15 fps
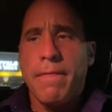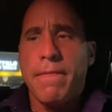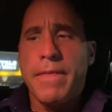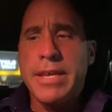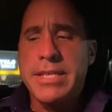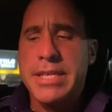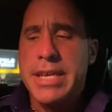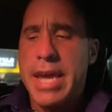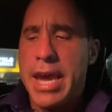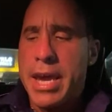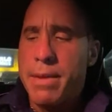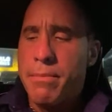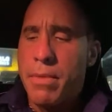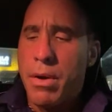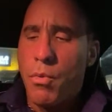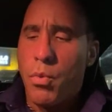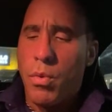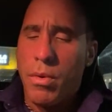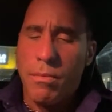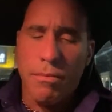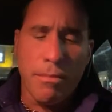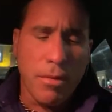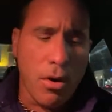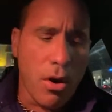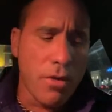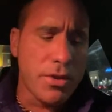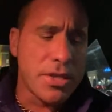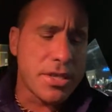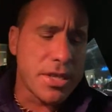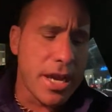this game
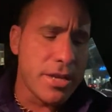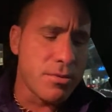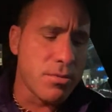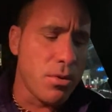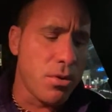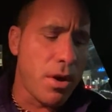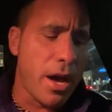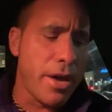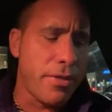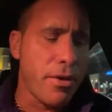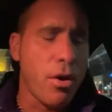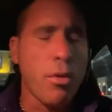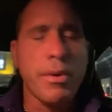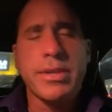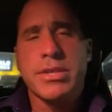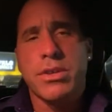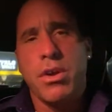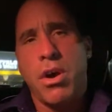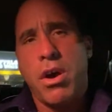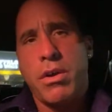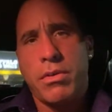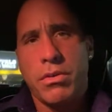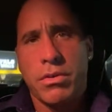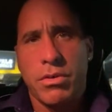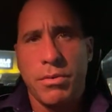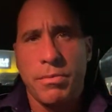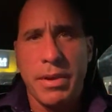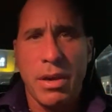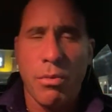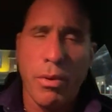on the schedule, I always thought
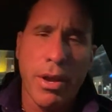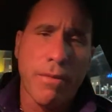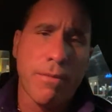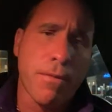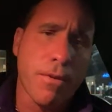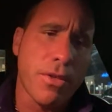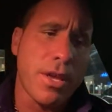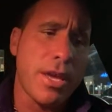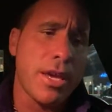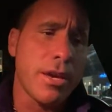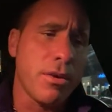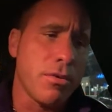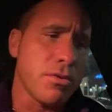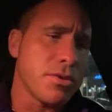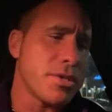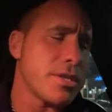could be a win for the Eagles.